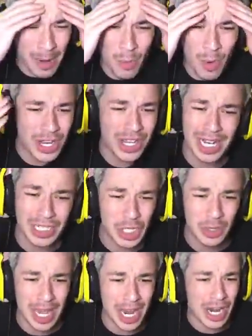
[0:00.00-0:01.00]
Well, what are you gonna
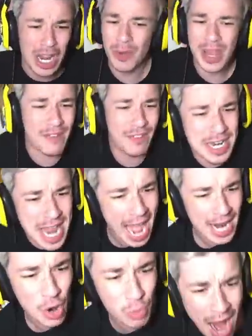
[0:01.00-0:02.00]
do here? We have a
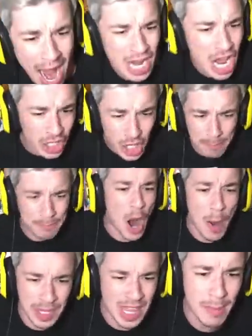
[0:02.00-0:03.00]
nano run. You're booping
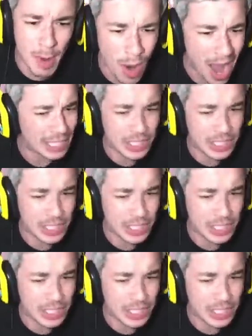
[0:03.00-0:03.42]
them away.